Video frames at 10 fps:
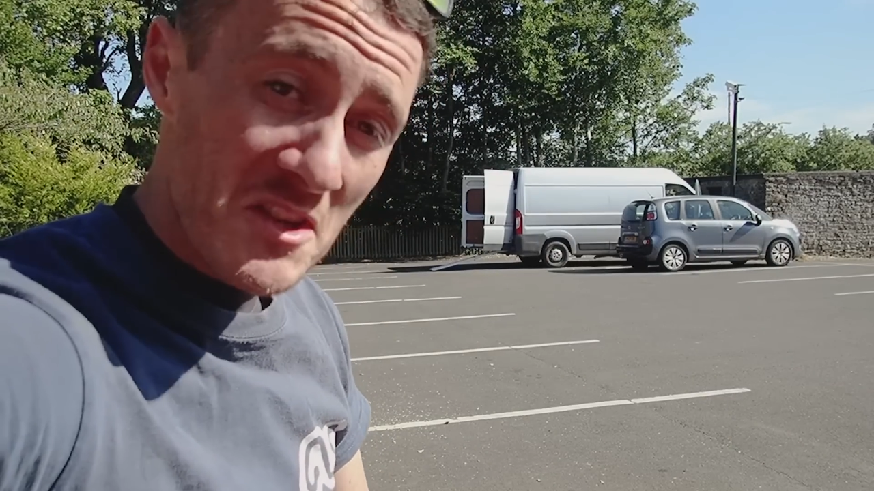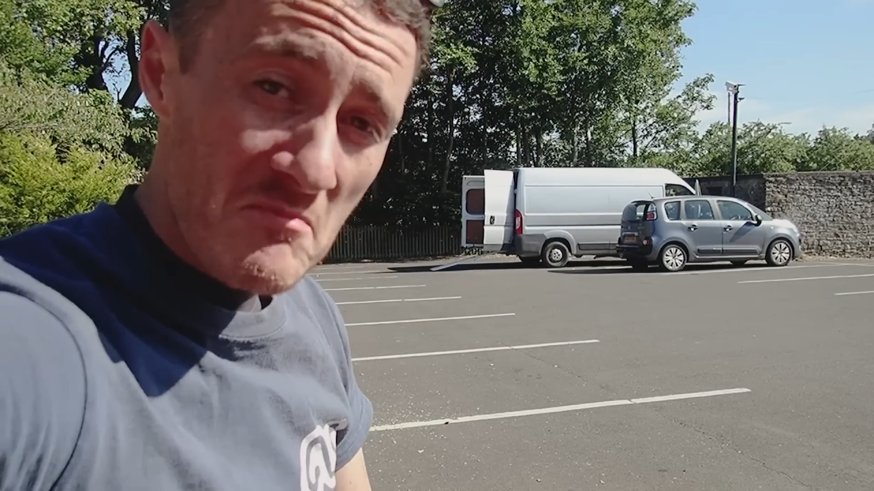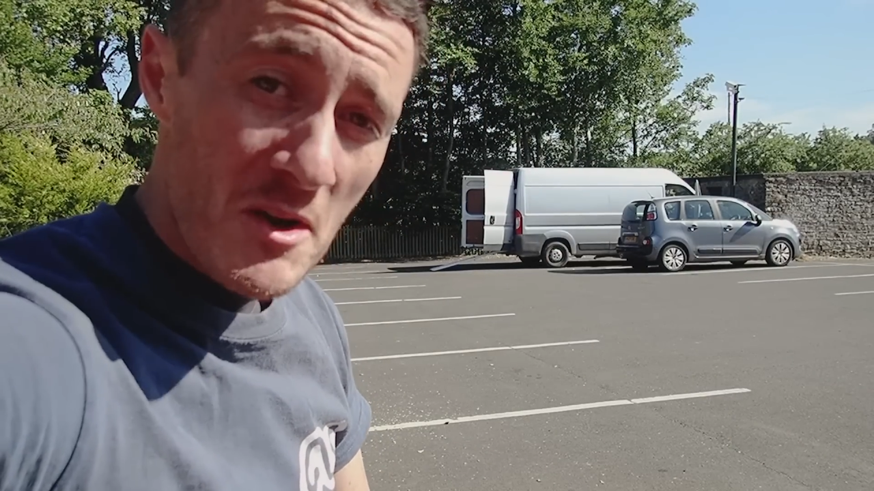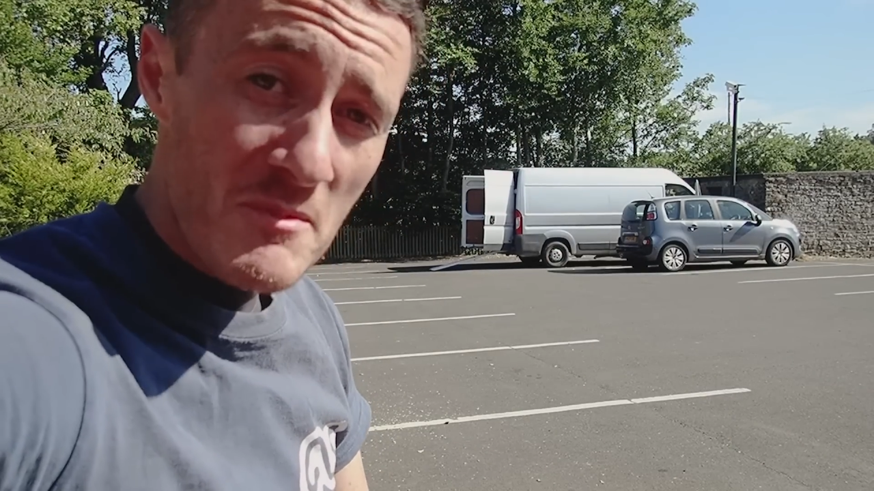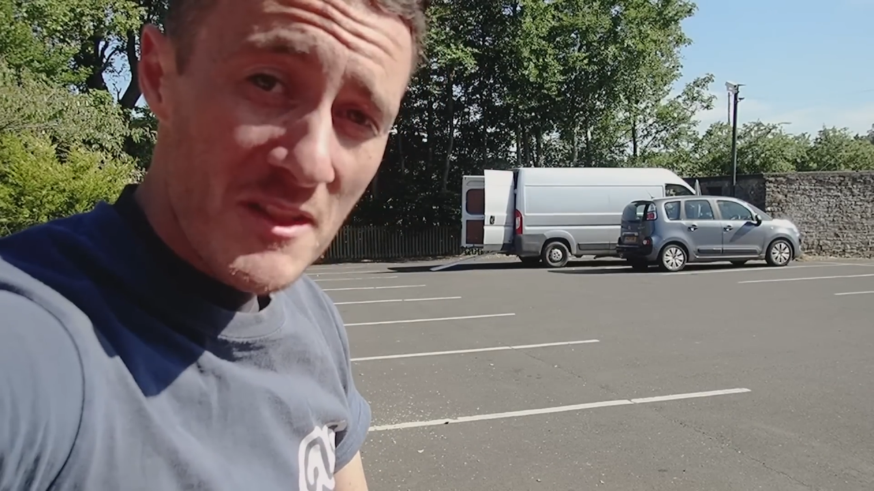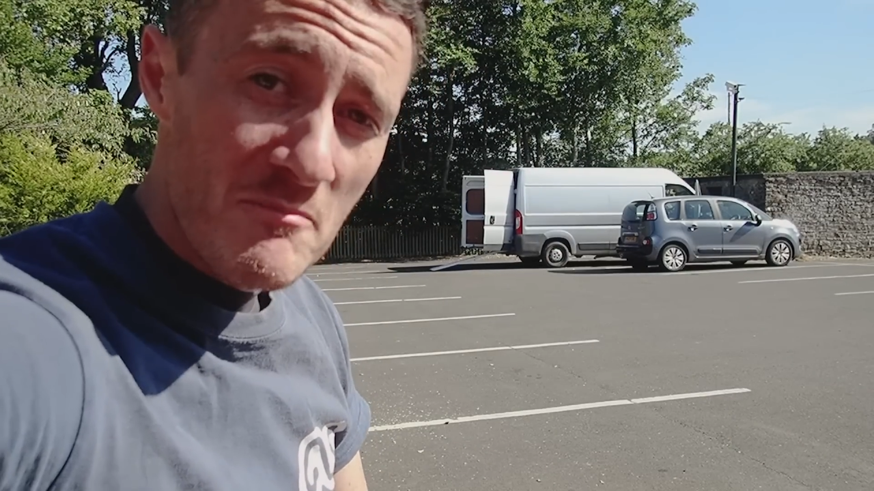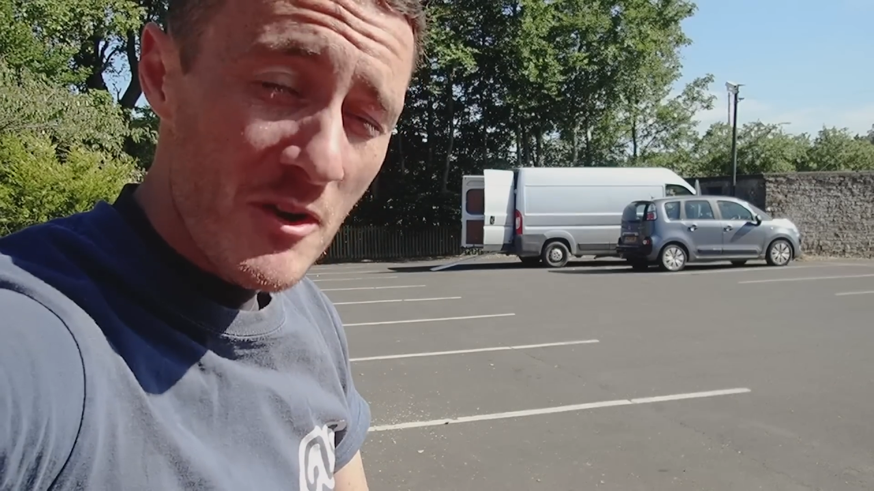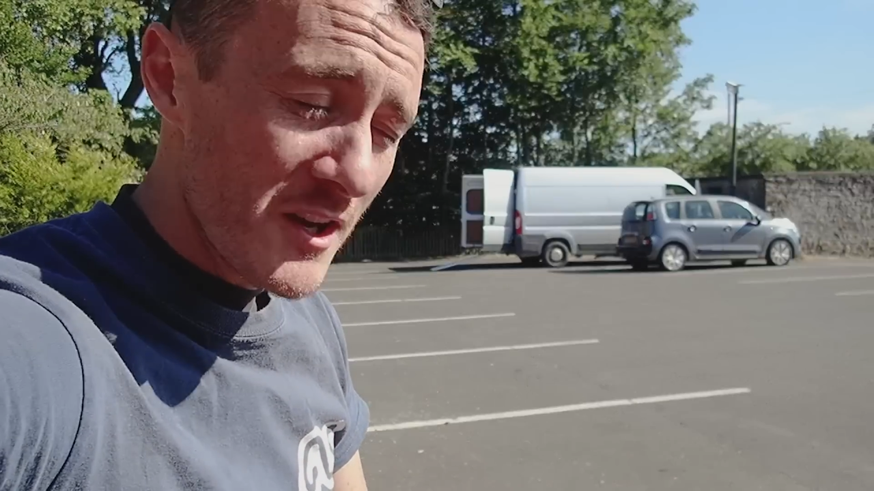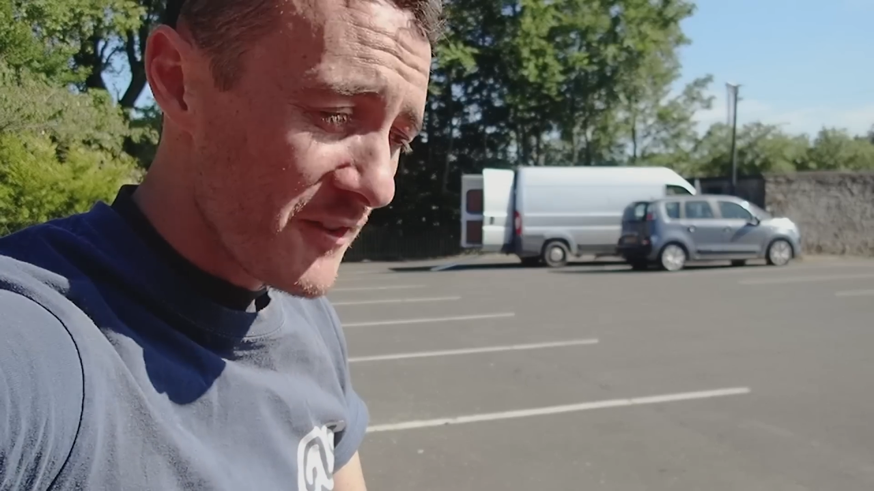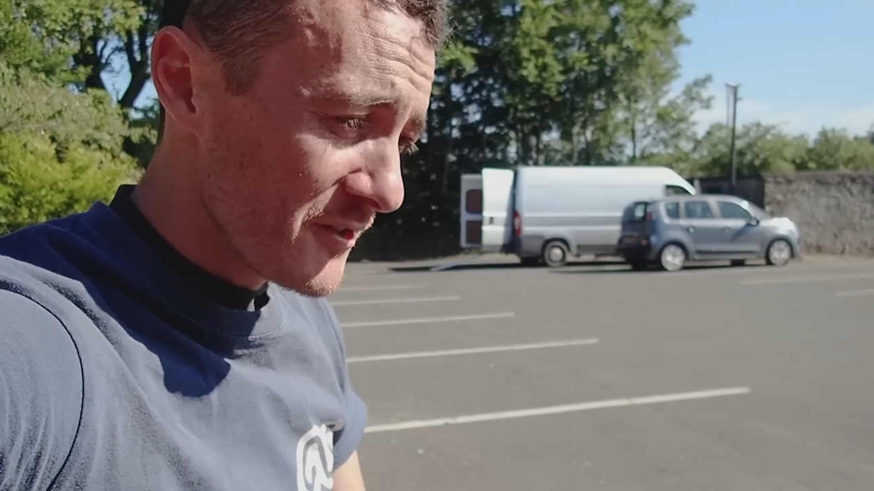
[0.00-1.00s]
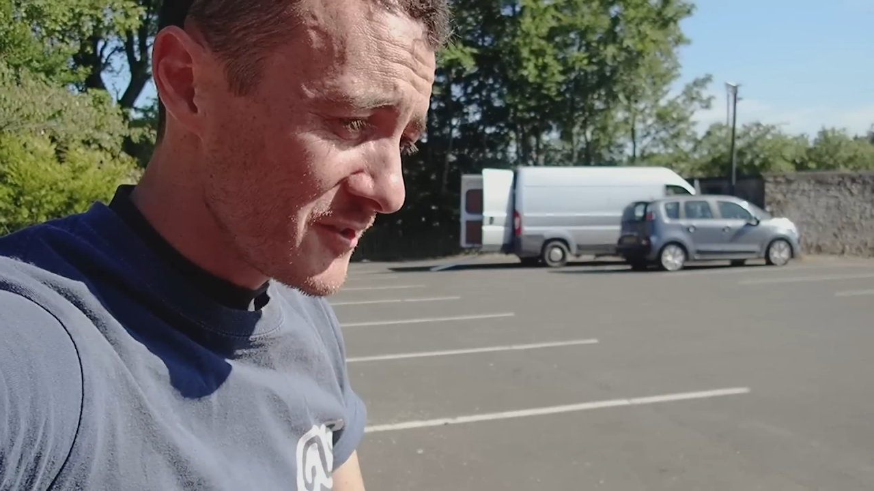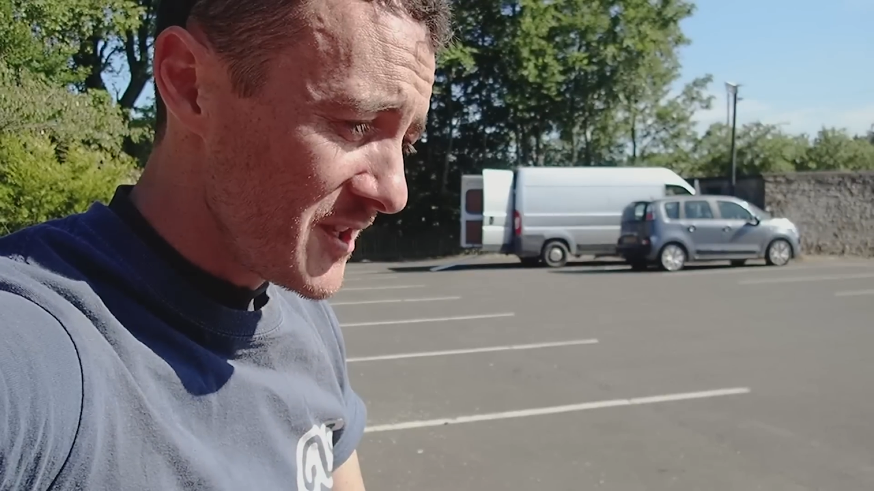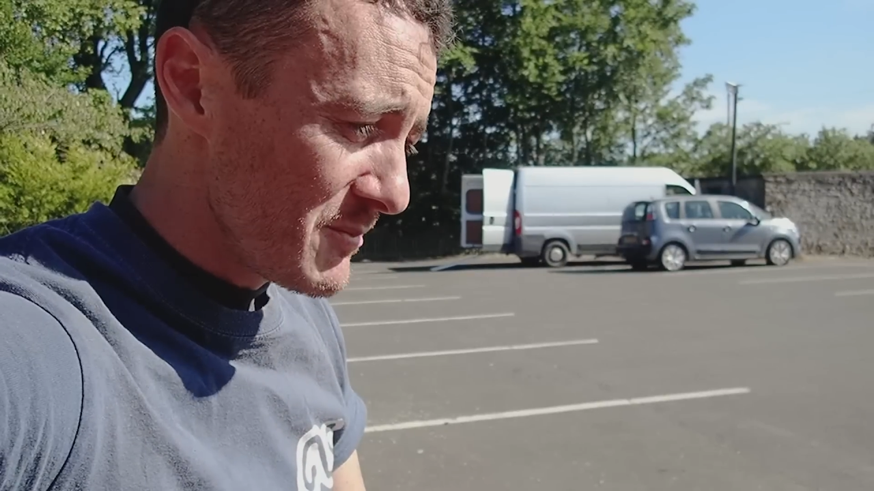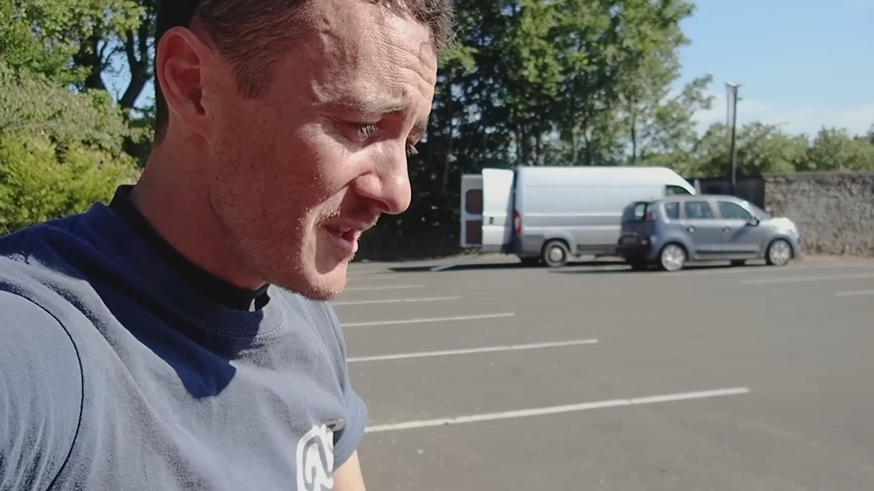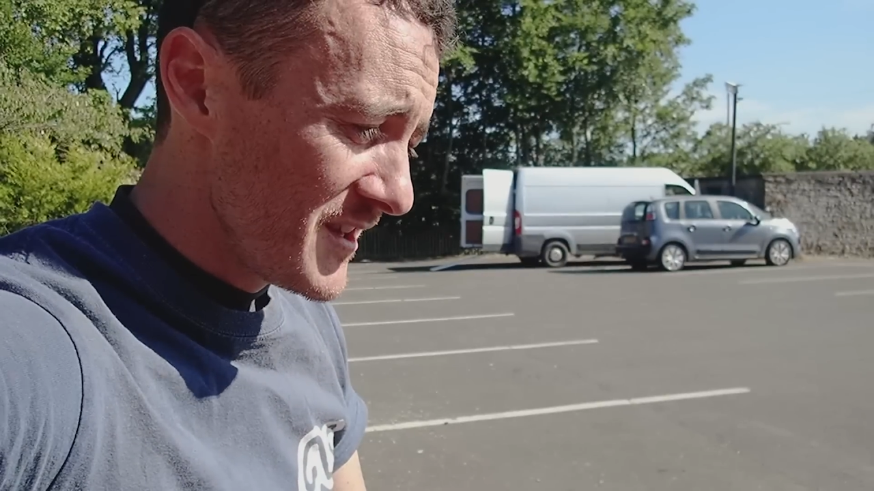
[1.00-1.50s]
might be in the market for a
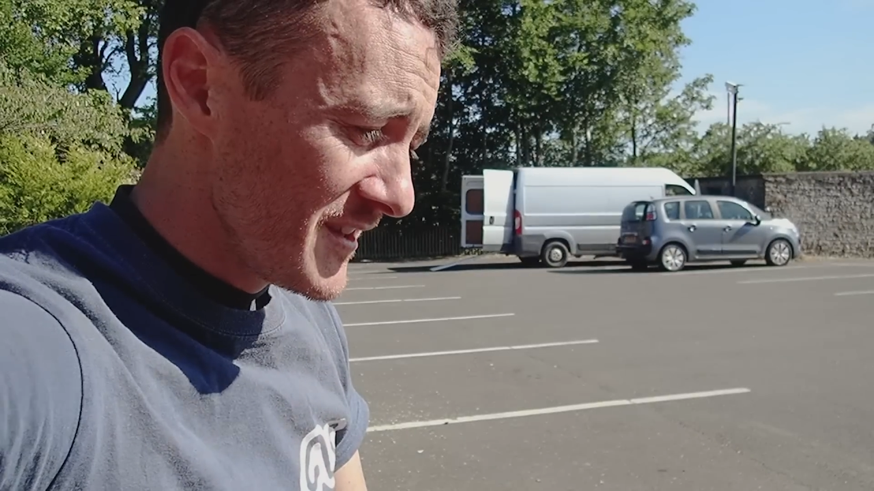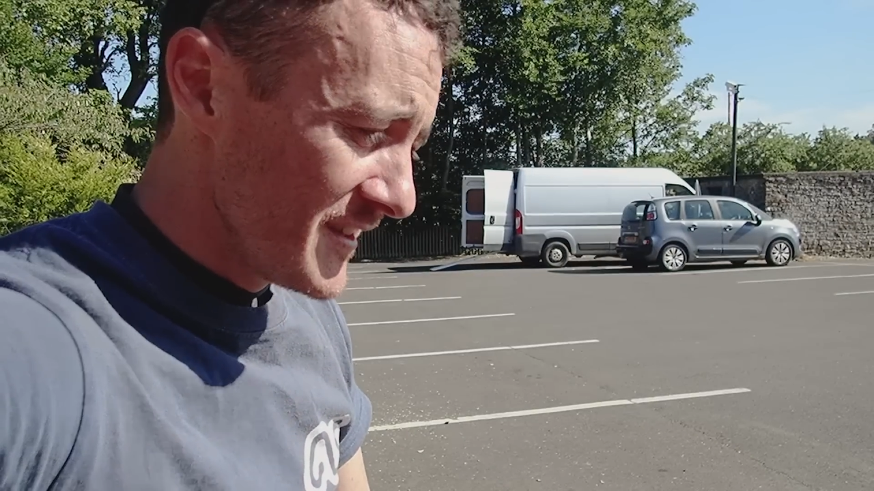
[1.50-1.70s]
CB.